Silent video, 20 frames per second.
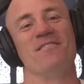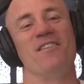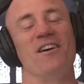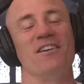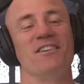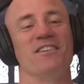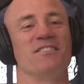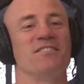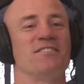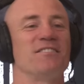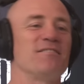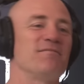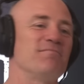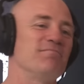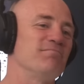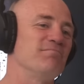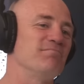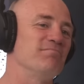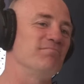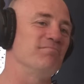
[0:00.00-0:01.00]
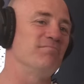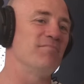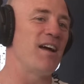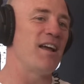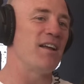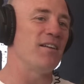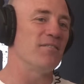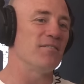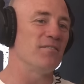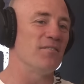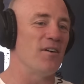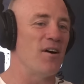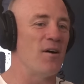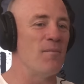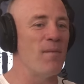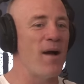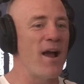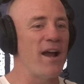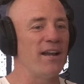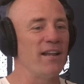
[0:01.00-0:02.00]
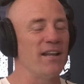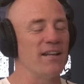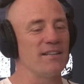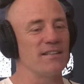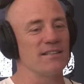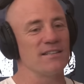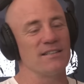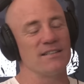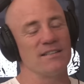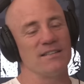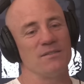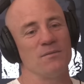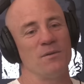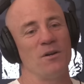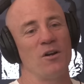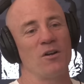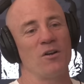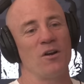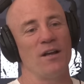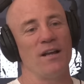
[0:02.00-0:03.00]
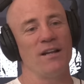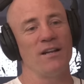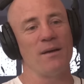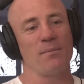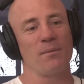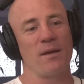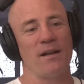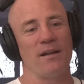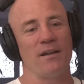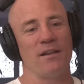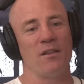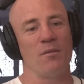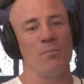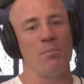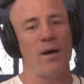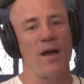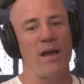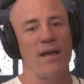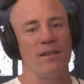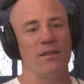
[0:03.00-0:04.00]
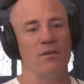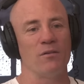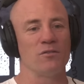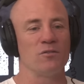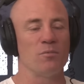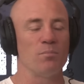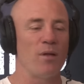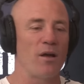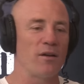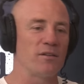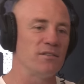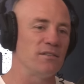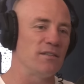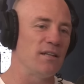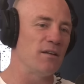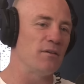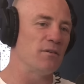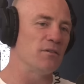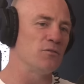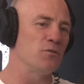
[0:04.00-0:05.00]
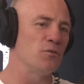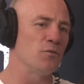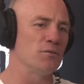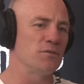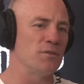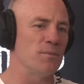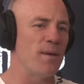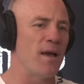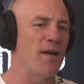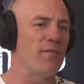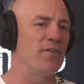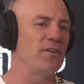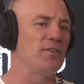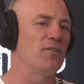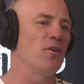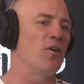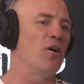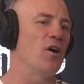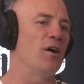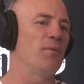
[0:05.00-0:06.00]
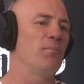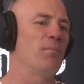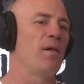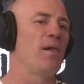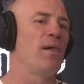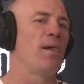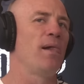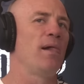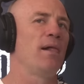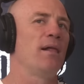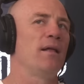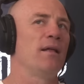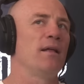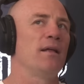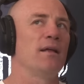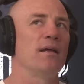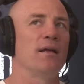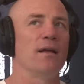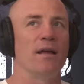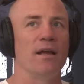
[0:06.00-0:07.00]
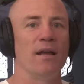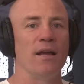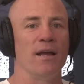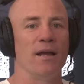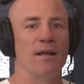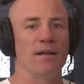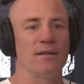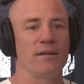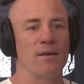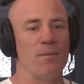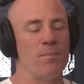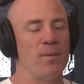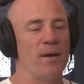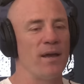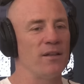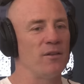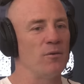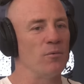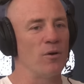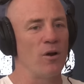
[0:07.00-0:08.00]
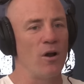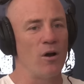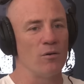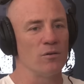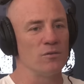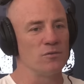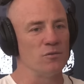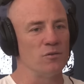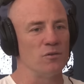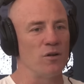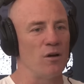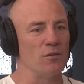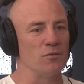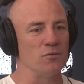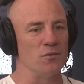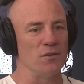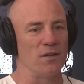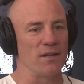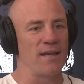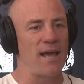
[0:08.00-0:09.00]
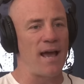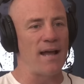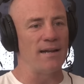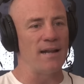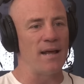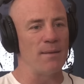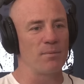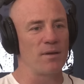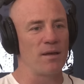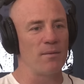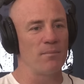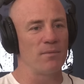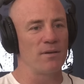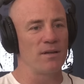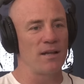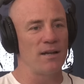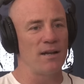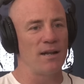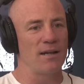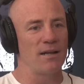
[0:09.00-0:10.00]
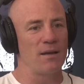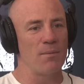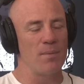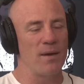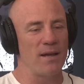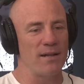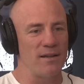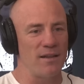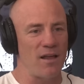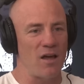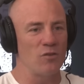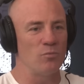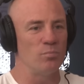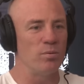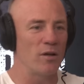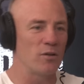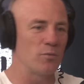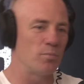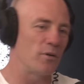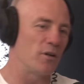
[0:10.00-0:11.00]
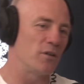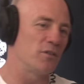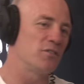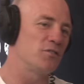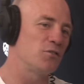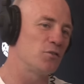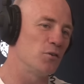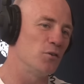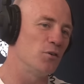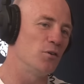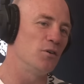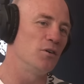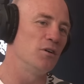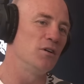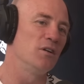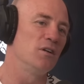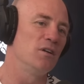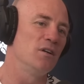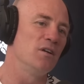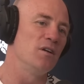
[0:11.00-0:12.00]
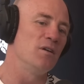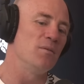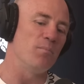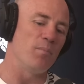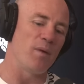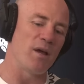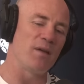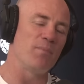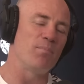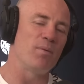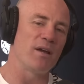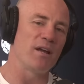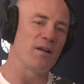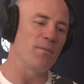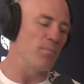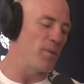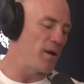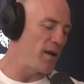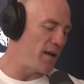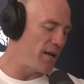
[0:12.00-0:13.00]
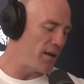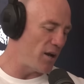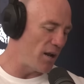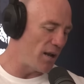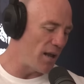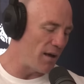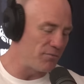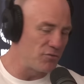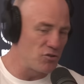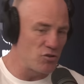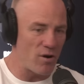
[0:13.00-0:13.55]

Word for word: I just mate, I made it. When I got ended up getting to the bay, there was a blokes in there were doing some heavy time, and compared to what I was doing, I was doing a cat connect compared to those blokes. I just saw me being me, and I love